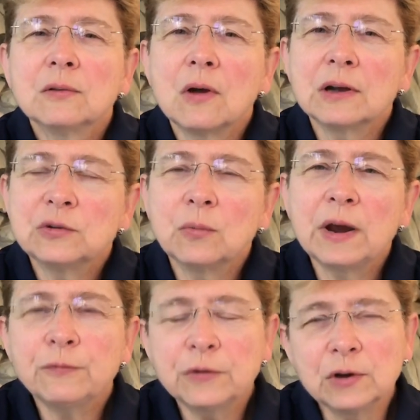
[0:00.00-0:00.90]
launch a way
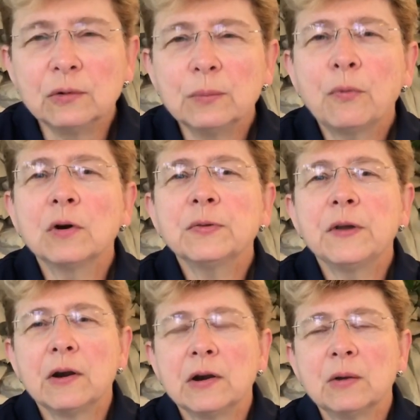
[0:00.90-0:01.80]
for you to report the
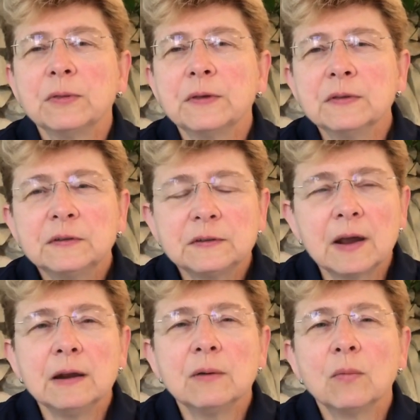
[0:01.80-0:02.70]
area within the
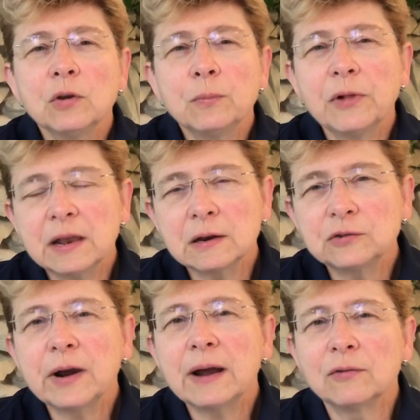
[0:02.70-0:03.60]
state where you plan to
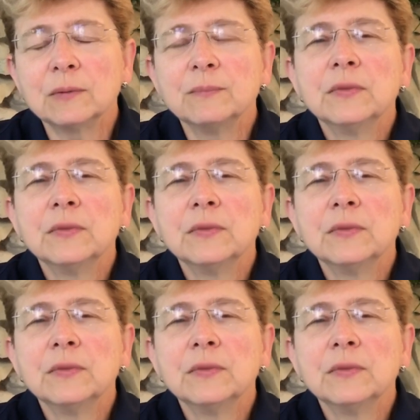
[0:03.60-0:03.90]
travel